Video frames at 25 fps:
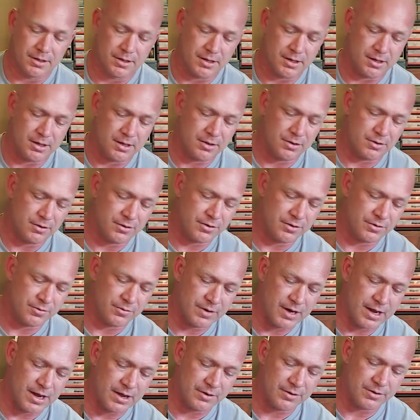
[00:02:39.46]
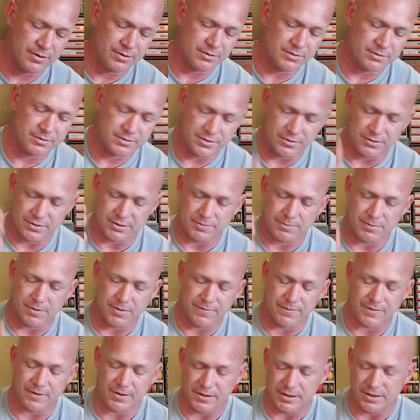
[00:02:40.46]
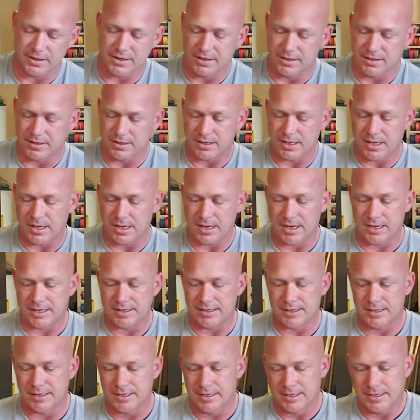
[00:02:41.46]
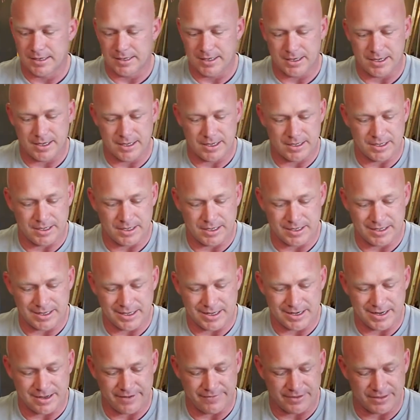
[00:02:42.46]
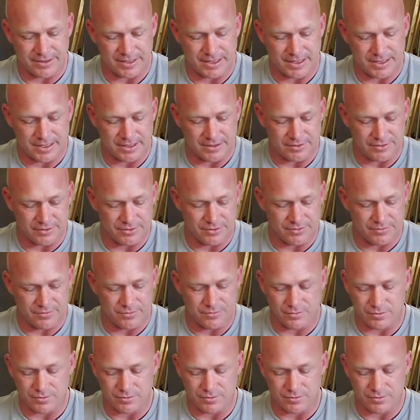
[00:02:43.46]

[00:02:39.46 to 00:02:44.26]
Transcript: on the router so it's perfectly lined. And not having that, I don't know